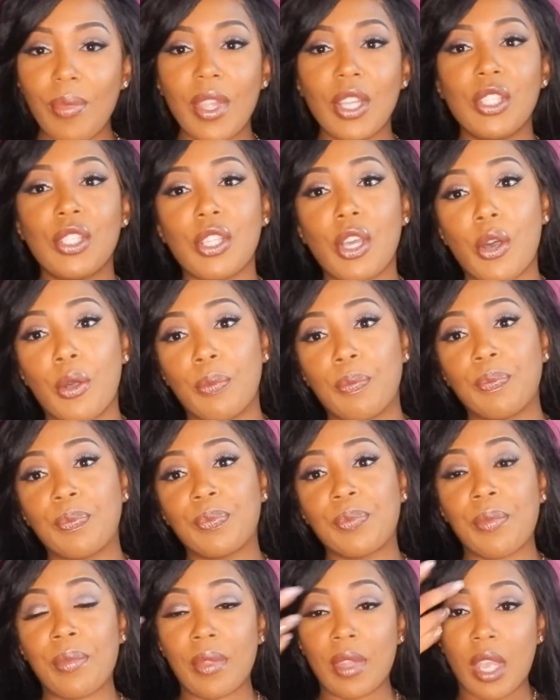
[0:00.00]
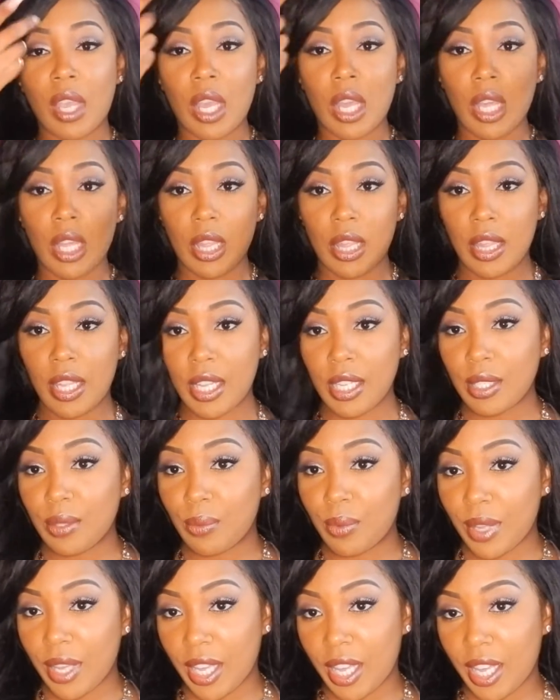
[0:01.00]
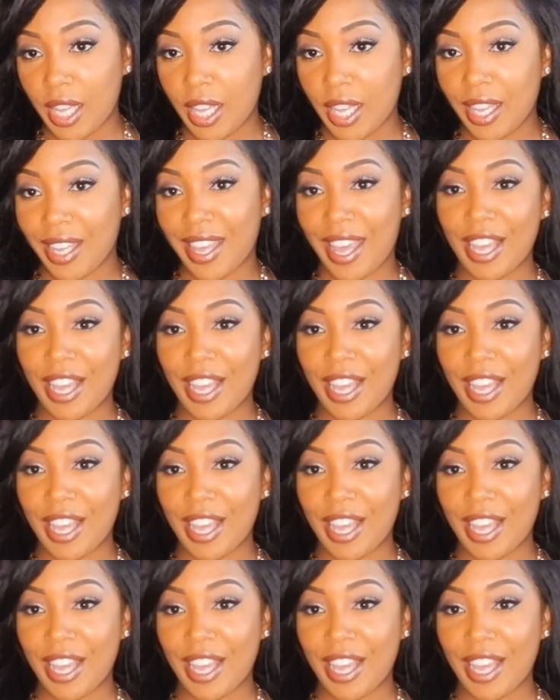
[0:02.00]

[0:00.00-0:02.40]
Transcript: So this wig,